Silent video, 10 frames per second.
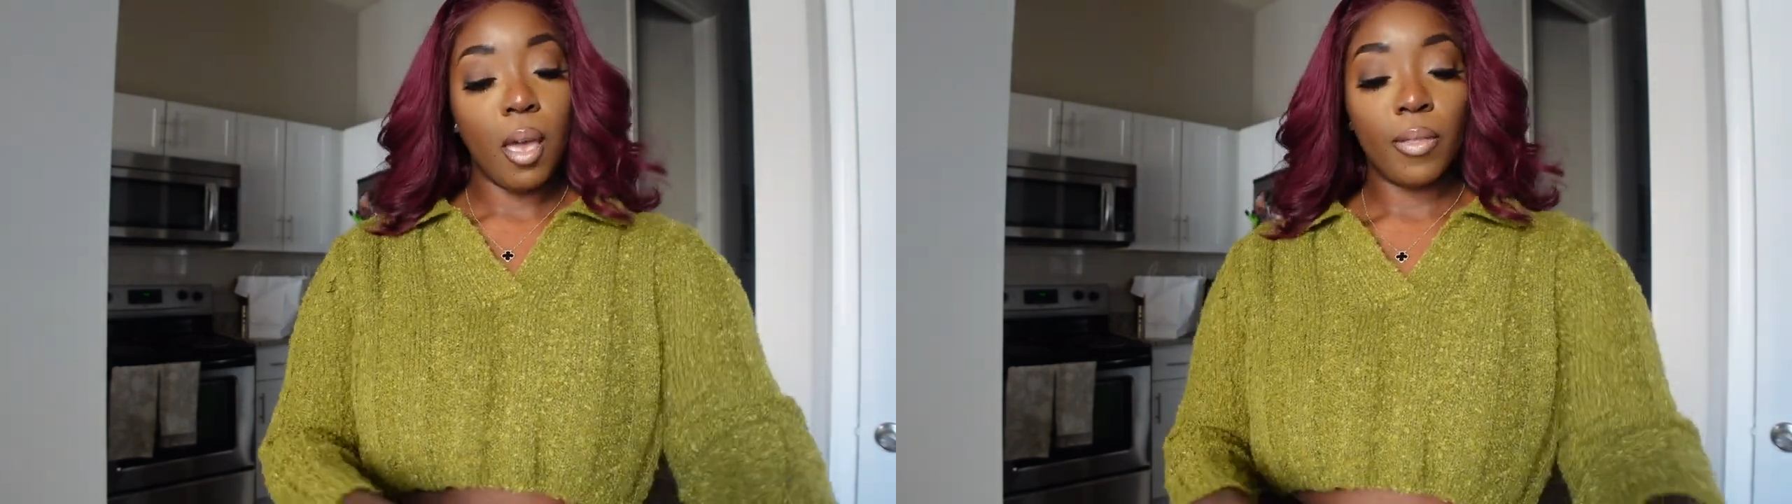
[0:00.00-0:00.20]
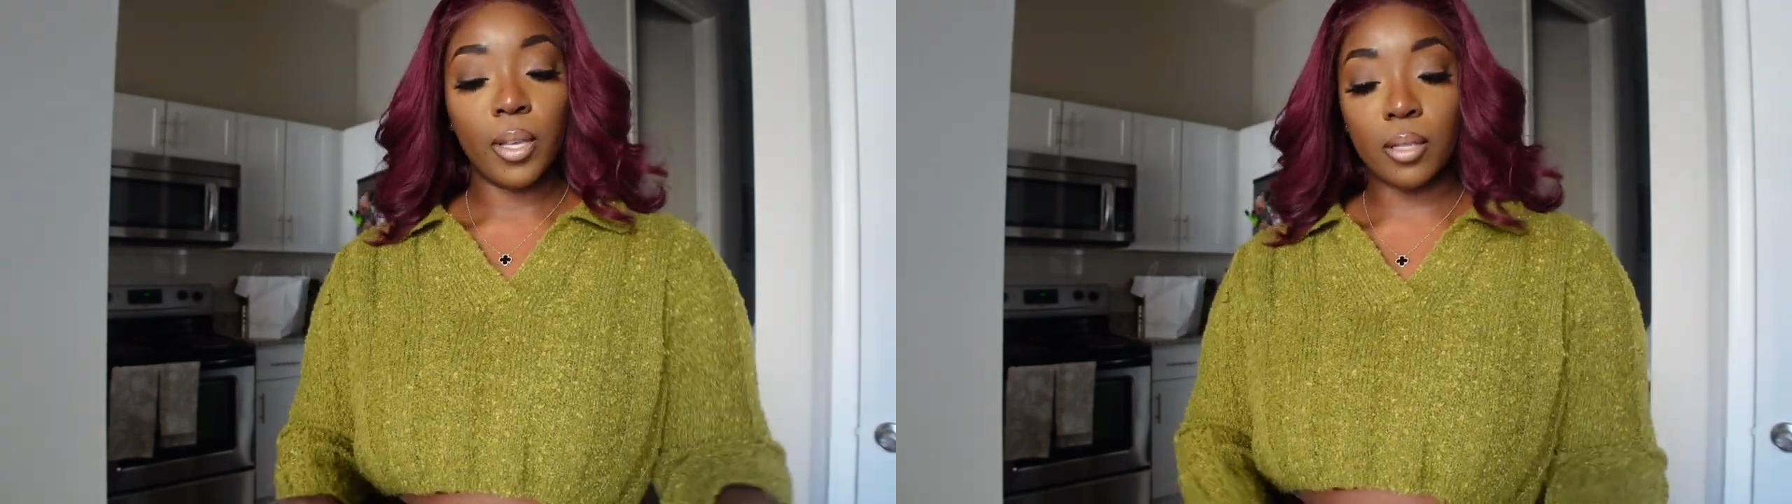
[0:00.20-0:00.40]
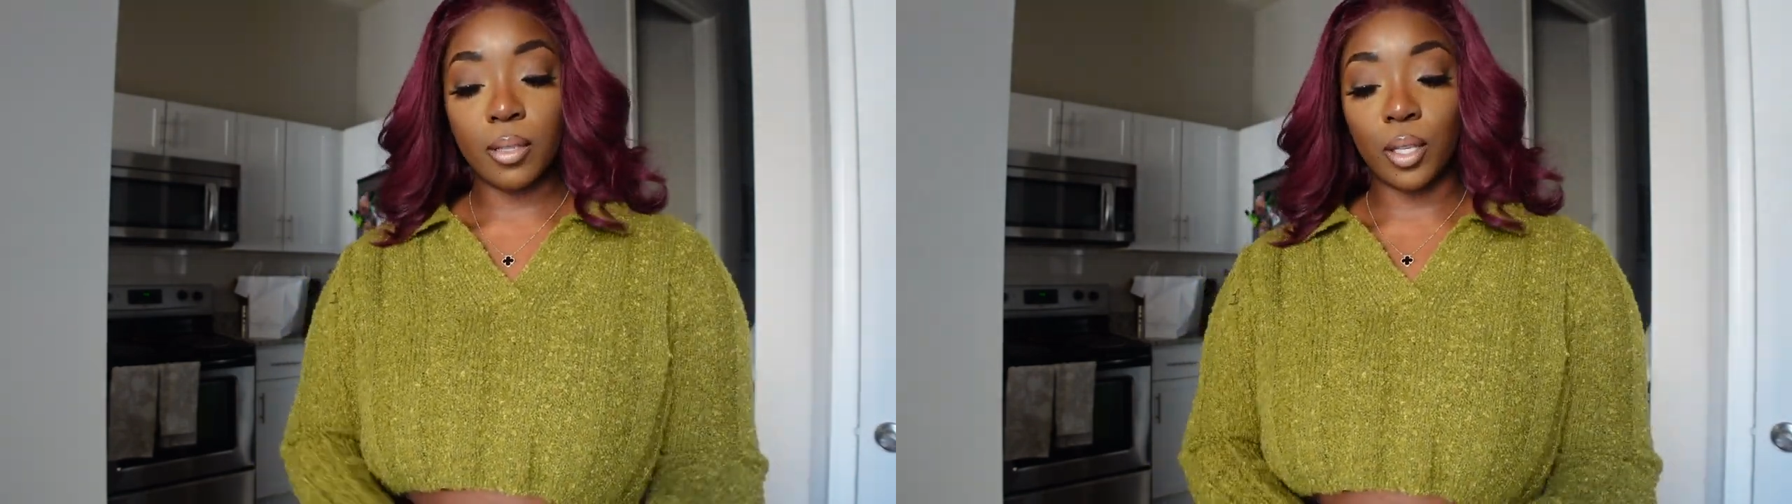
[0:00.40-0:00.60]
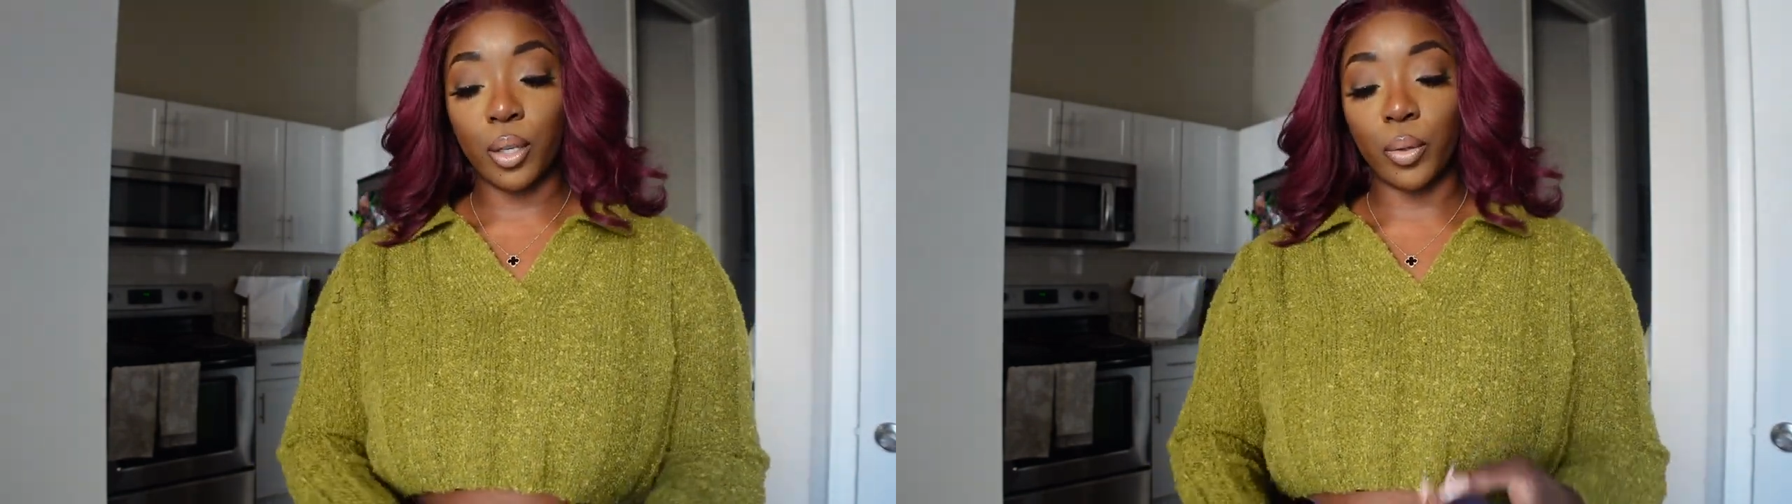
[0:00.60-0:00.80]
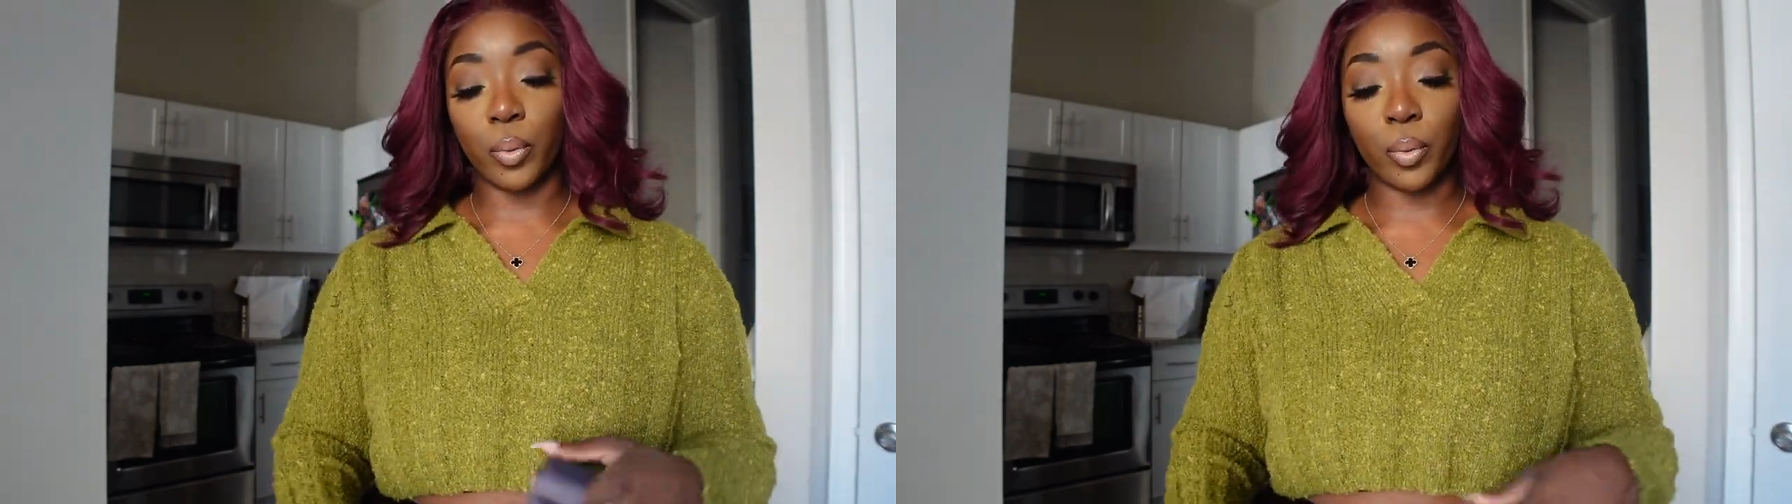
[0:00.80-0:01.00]
this is
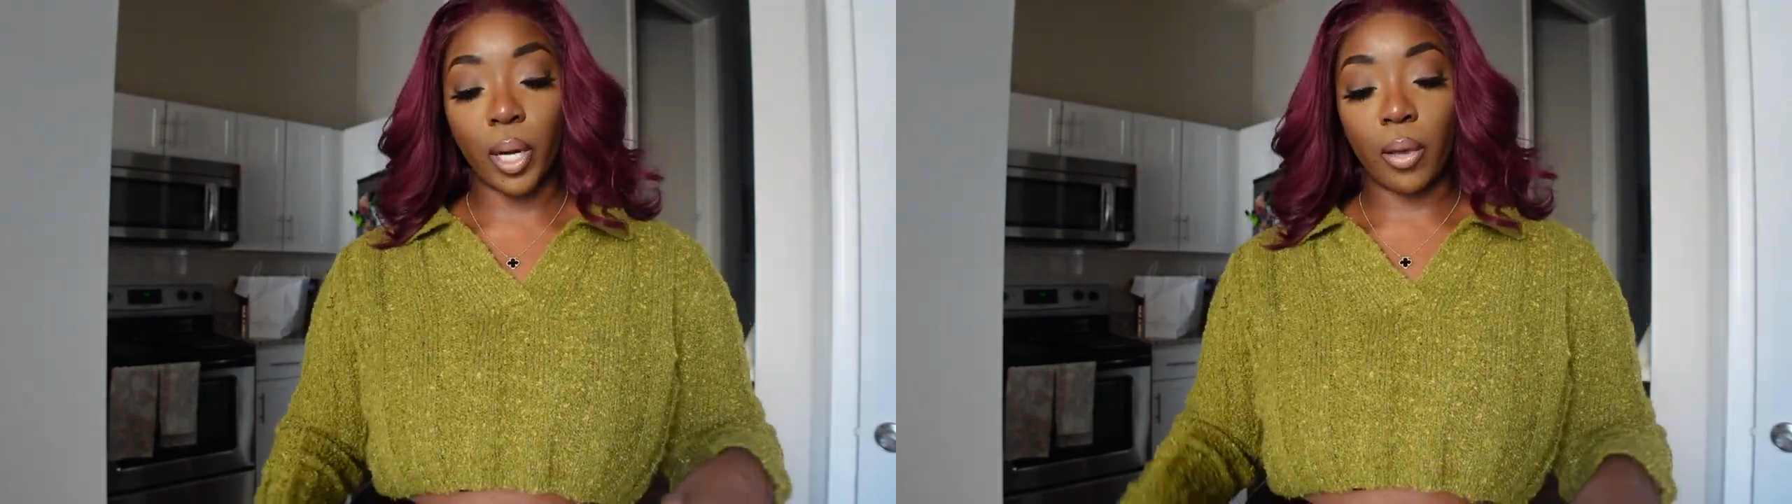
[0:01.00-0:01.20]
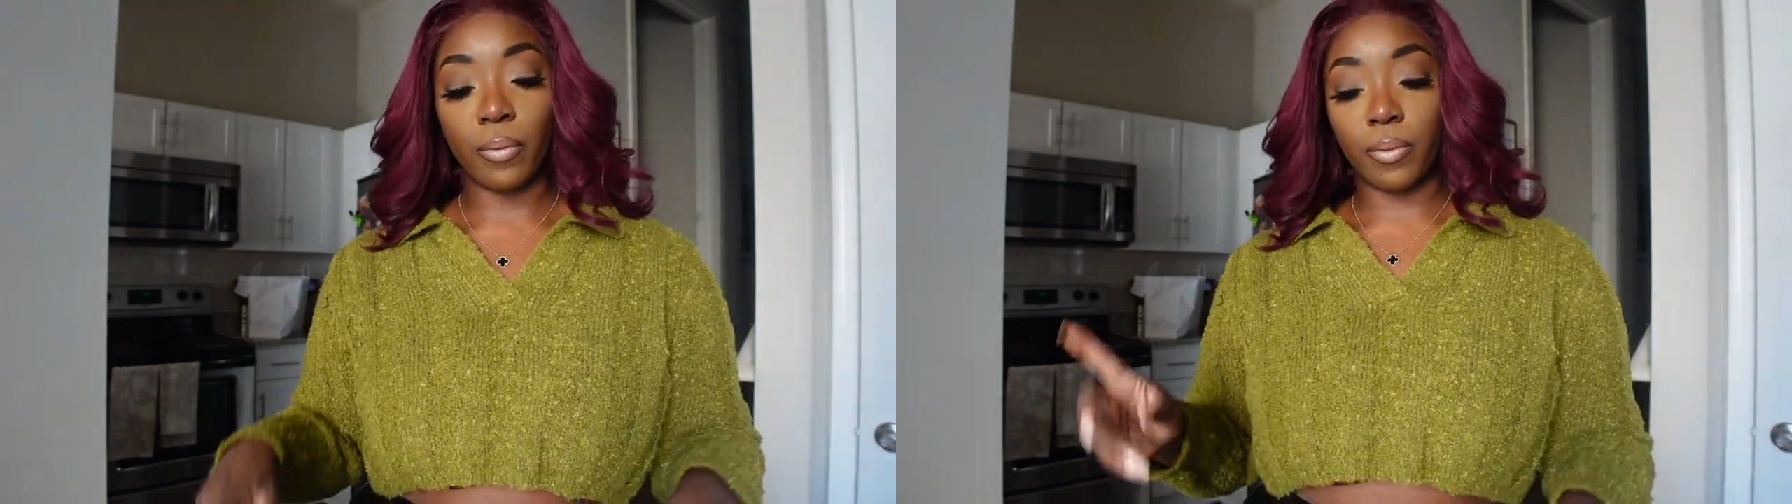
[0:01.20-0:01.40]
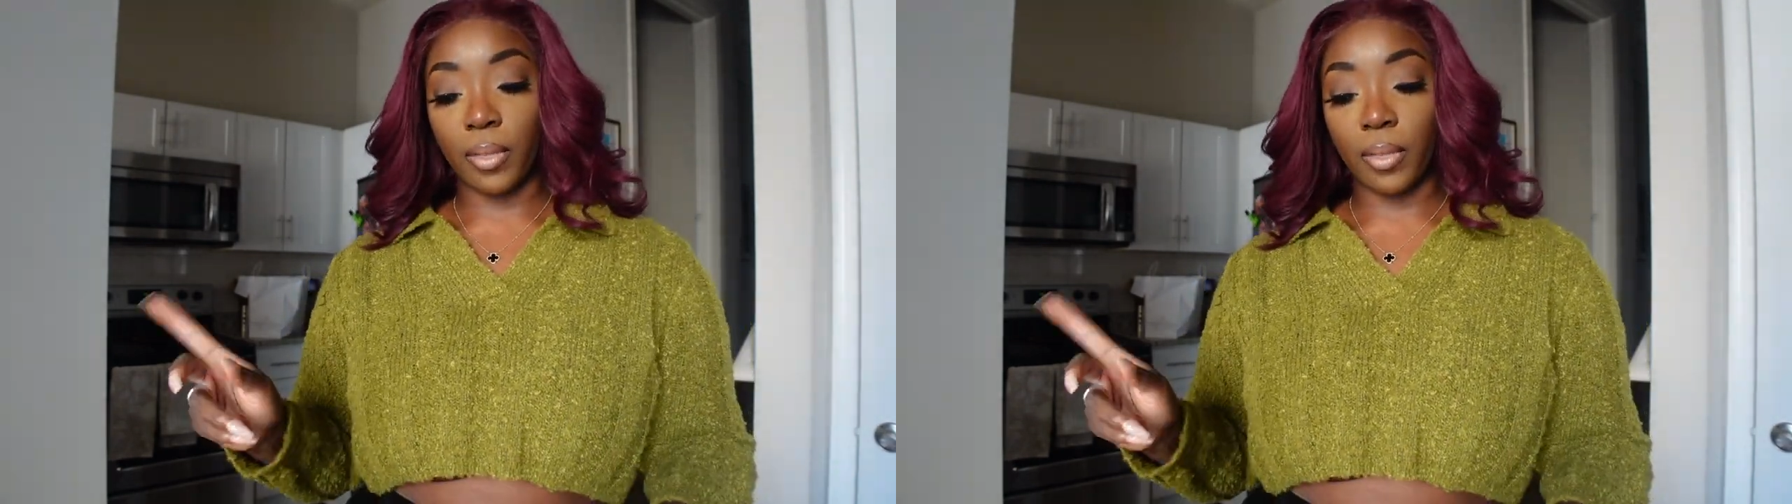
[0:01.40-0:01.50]
cute. Now,